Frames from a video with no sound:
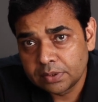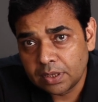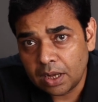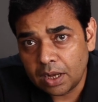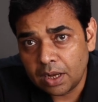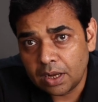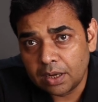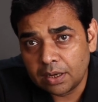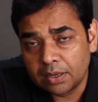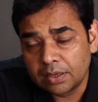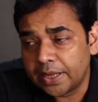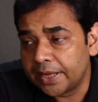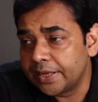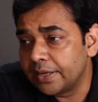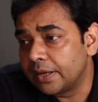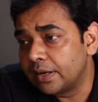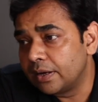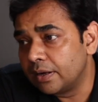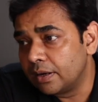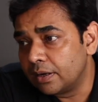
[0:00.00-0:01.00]

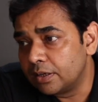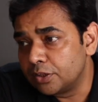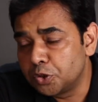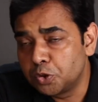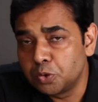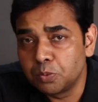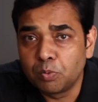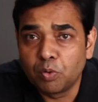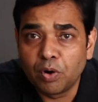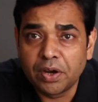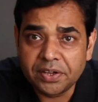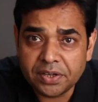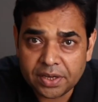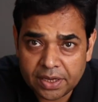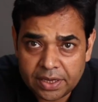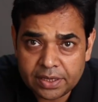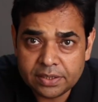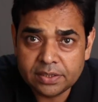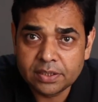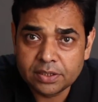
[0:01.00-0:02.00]
like
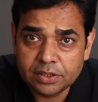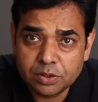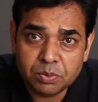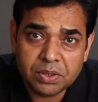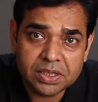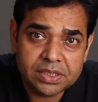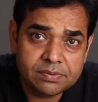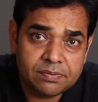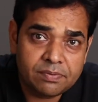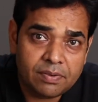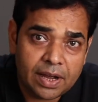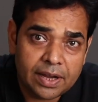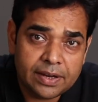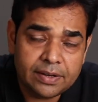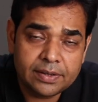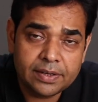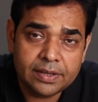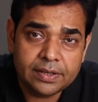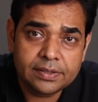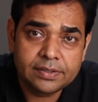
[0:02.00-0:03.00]
2.8. You can
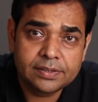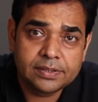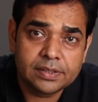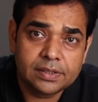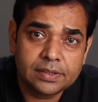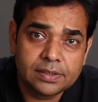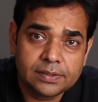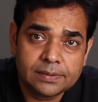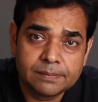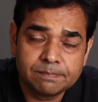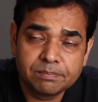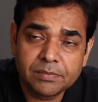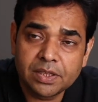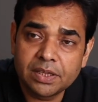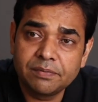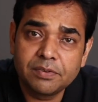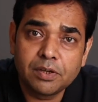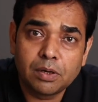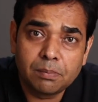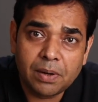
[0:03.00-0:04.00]
find it
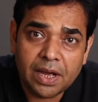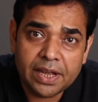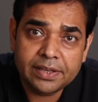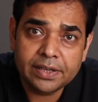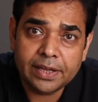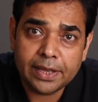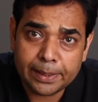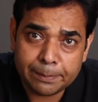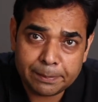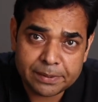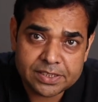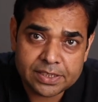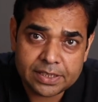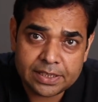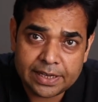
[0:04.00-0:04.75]
if you're buying an APC